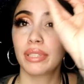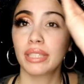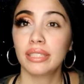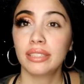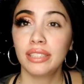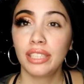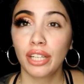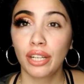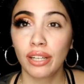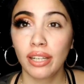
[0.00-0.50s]

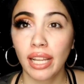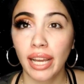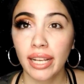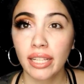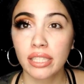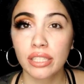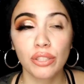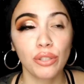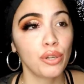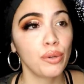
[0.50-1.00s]
sticker
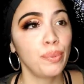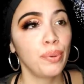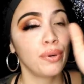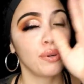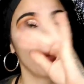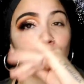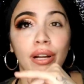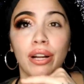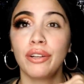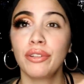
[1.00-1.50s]
lights, so you can
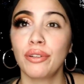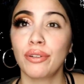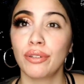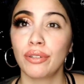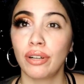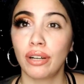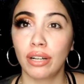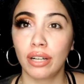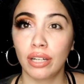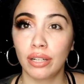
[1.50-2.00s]
put around
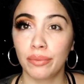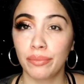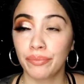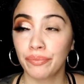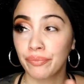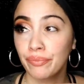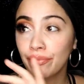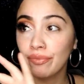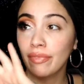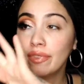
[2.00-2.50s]
your
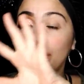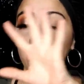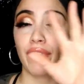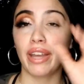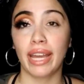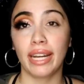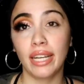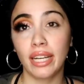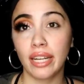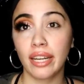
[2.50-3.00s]

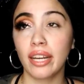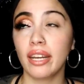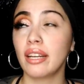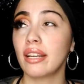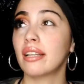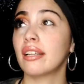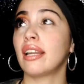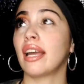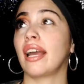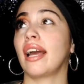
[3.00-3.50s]
vanity
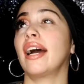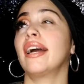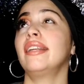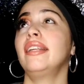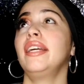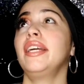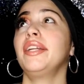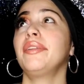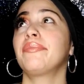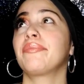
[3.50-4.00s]
like I
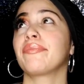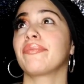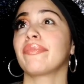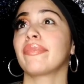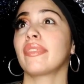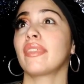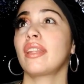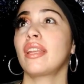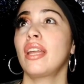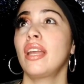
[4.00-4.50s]
did.
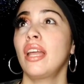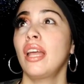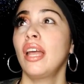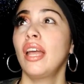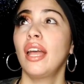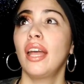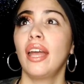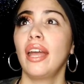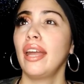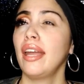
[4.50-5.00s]

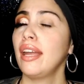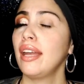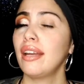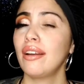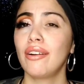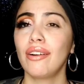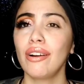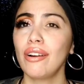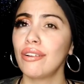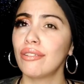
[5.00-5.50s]

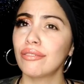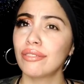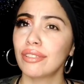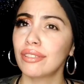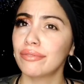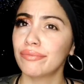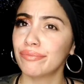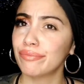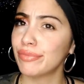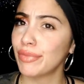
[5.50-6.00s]
And girl,
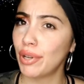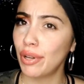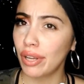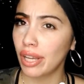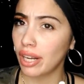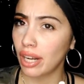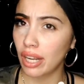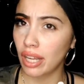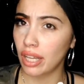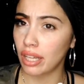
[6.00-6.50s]
hook
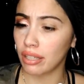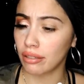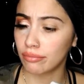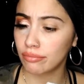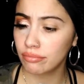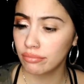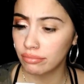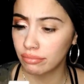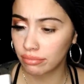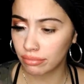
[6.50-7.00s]
it up.
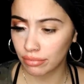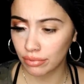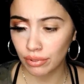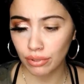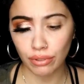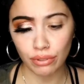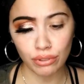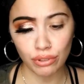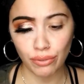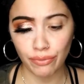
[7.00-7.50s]

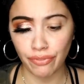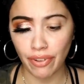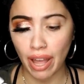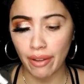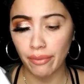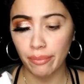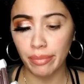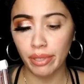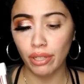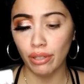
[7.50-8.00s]
Go to
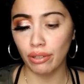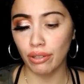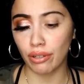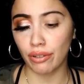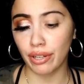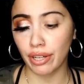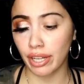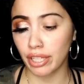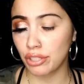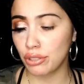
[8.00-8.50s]
5 and Below,
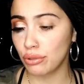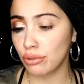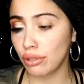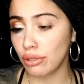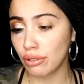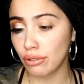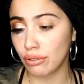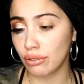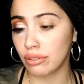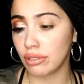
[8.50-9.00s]
girl, and get your
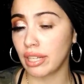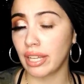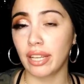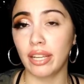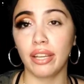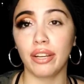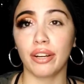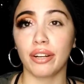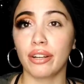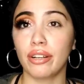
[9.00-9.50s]
little,
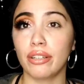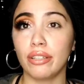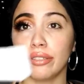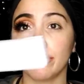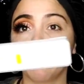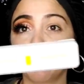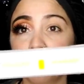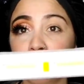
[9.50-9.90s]
like, here, girl,